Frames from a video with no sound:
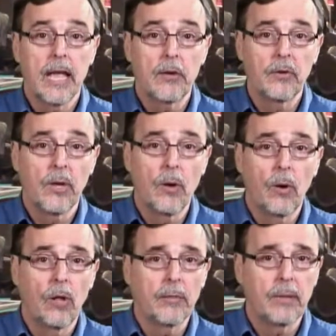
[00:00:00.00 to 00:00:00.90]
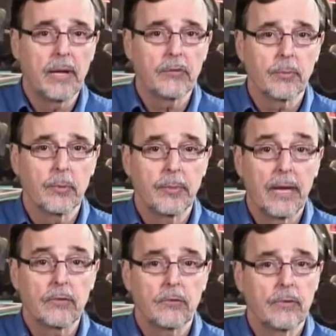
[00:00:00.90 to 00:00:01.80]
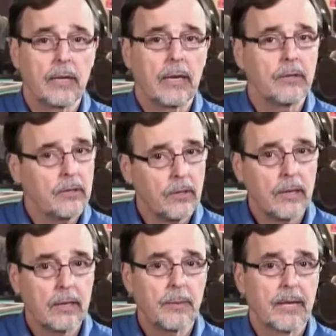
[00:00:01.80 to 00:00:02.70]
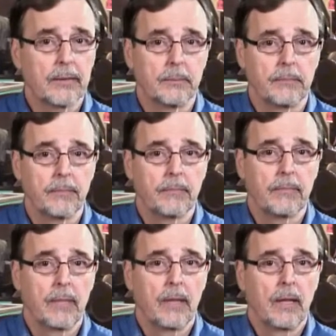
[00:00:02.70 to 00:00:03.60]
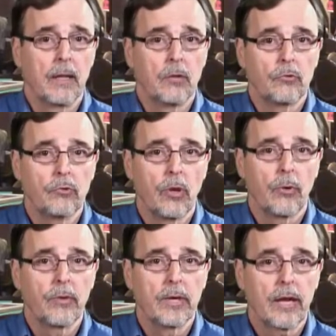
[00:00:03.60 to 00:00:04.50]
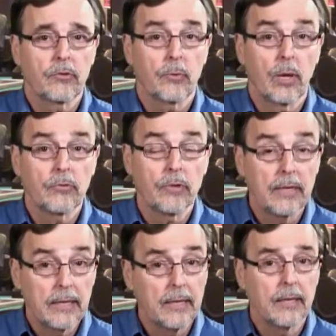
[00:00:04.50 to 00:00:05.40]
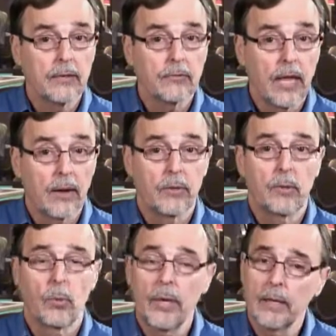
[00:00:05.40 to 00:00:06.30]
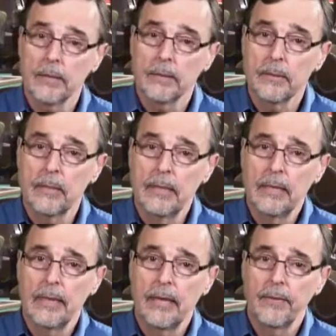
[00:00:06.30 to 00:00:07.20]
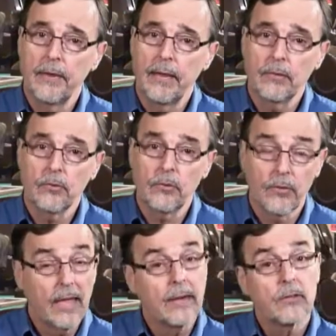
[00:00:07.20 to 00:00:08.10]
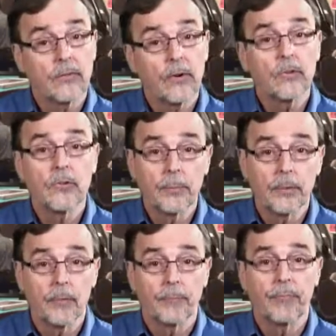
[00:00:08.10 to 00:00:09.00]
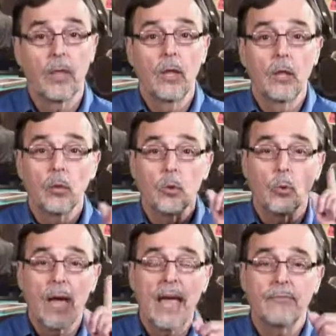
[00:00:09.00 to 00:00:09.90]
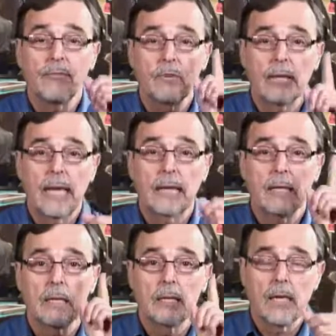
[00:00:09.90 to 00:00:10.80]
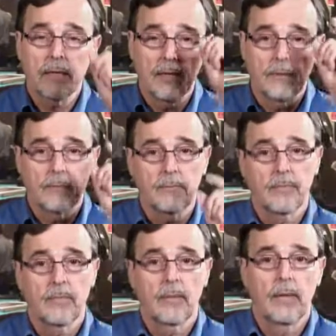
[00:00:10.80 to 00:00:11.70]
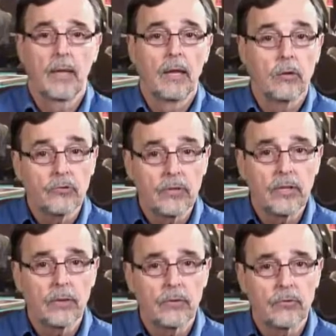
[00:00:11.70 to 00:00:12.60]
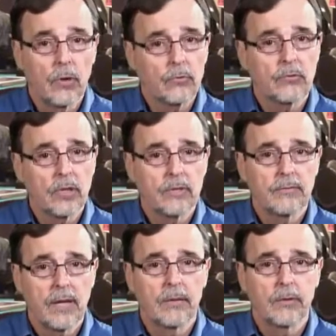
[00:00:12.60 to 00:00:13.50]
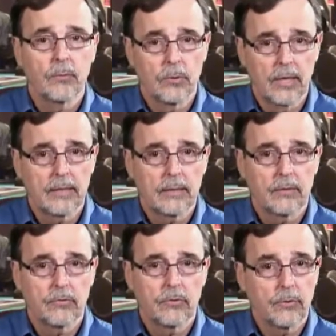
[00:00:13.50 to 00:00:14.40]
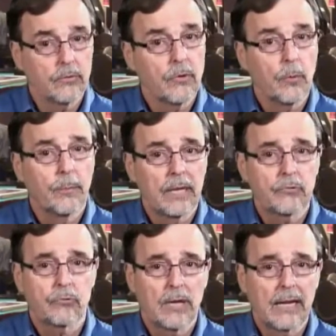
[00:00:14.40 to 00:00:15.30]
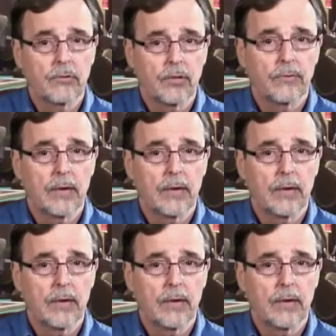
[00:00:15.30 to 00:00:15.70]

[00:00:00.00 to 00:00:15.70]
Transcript: now you know all the possible bets, and you know how to make them. So the next question is, how do you win? And the answer to that is very simple. You have to get lucky. You see, there is no skill involved in roulette, so there is no best strategy